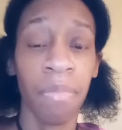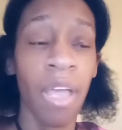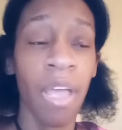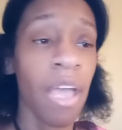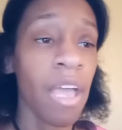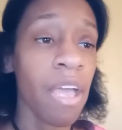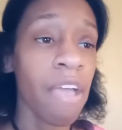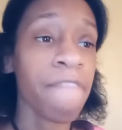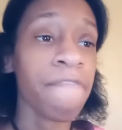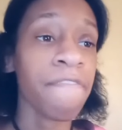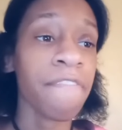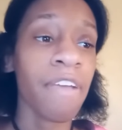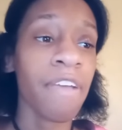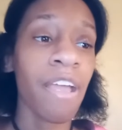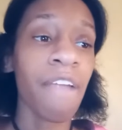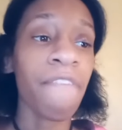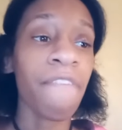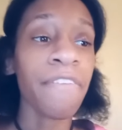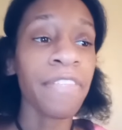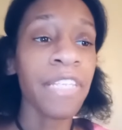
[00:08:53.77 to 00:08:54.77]
If
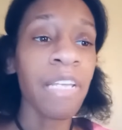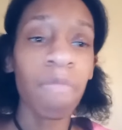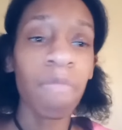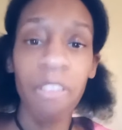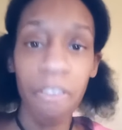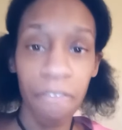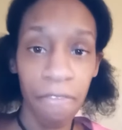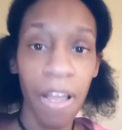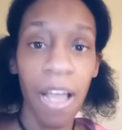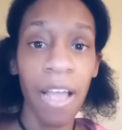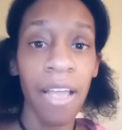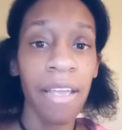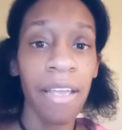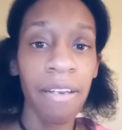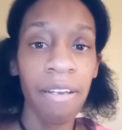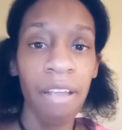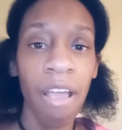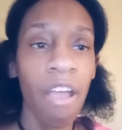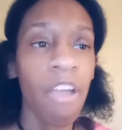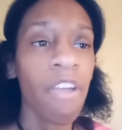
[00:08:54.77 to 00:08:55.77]
everything was
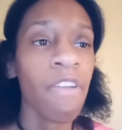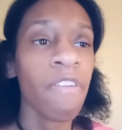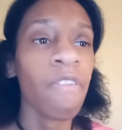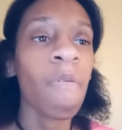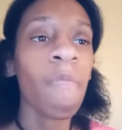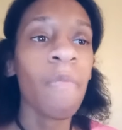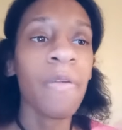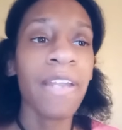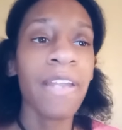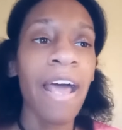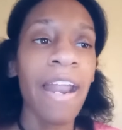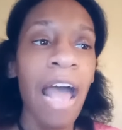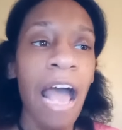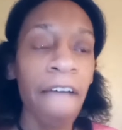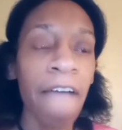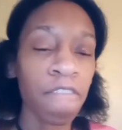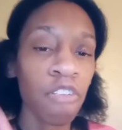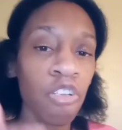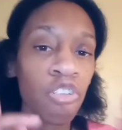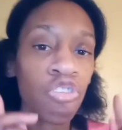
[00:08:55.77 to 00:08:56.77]
fine, you would not
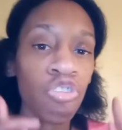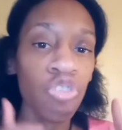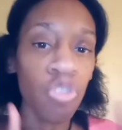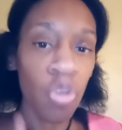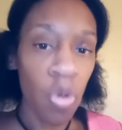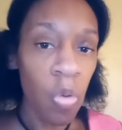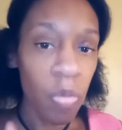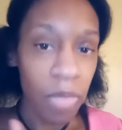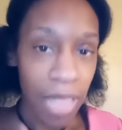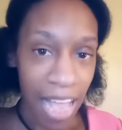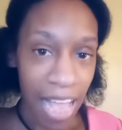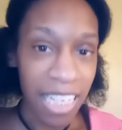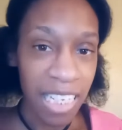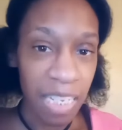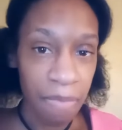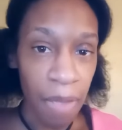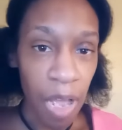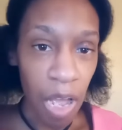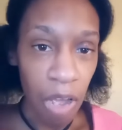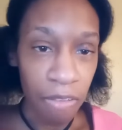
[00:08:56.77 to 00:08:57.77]
have to do that
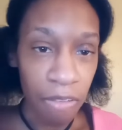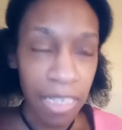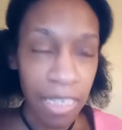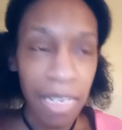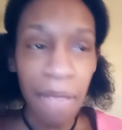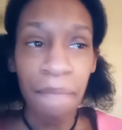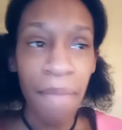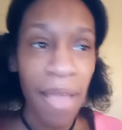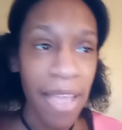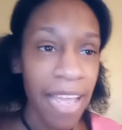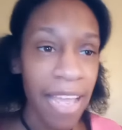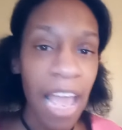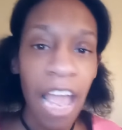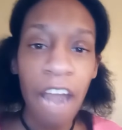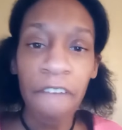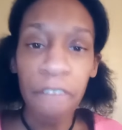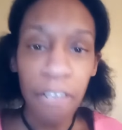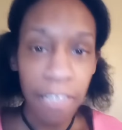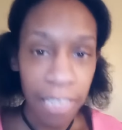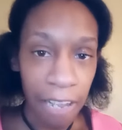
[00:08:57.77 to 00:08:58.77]
spell to make
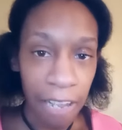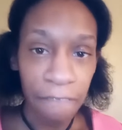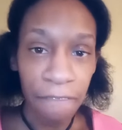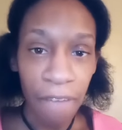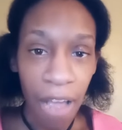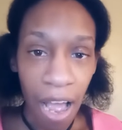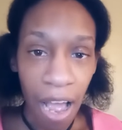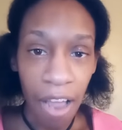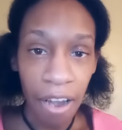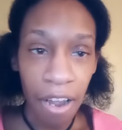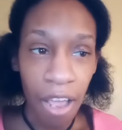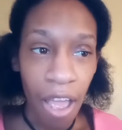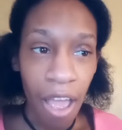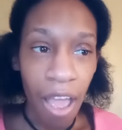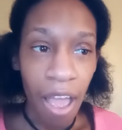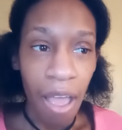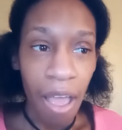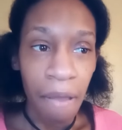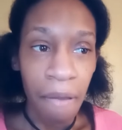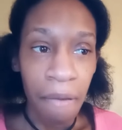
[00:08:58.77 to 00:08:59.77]
everything fine,
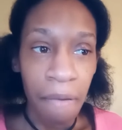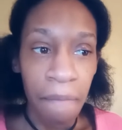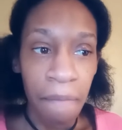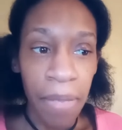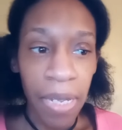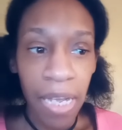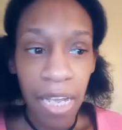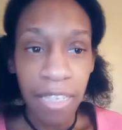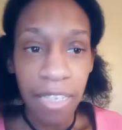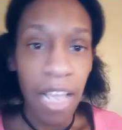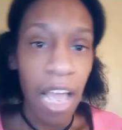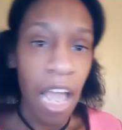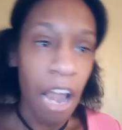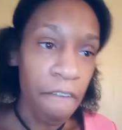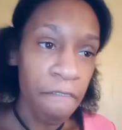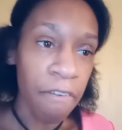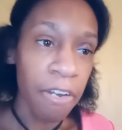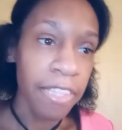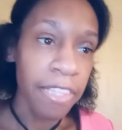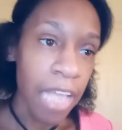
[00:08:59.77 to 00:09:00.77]
because
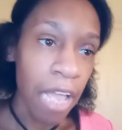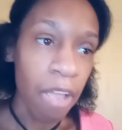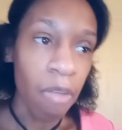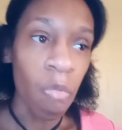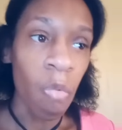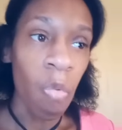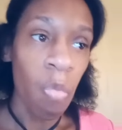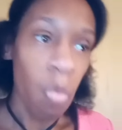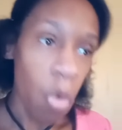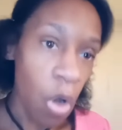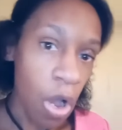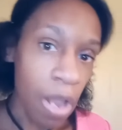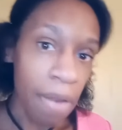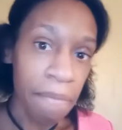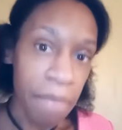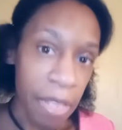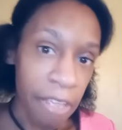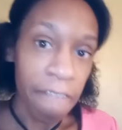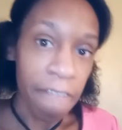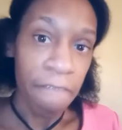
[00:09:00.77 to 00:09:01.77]
everything would
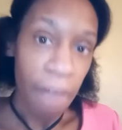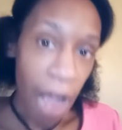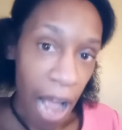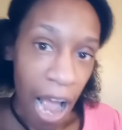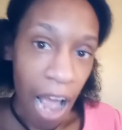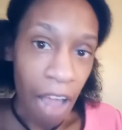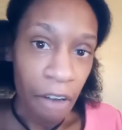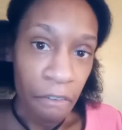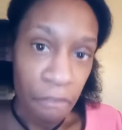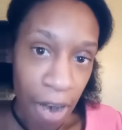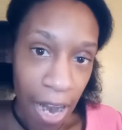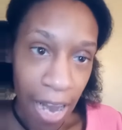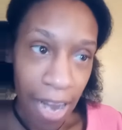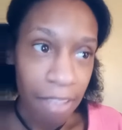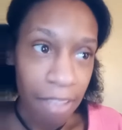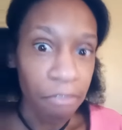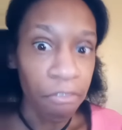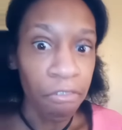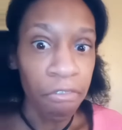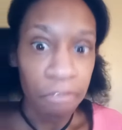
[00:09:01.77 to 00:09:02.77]
be fine,
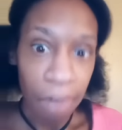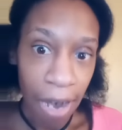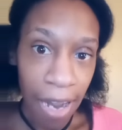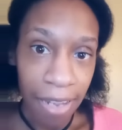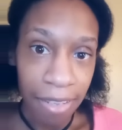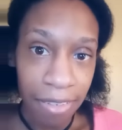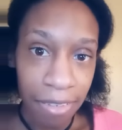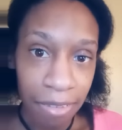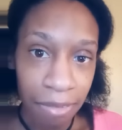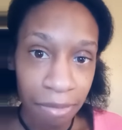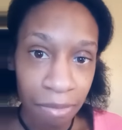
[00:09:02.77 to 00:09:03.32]
right? Right.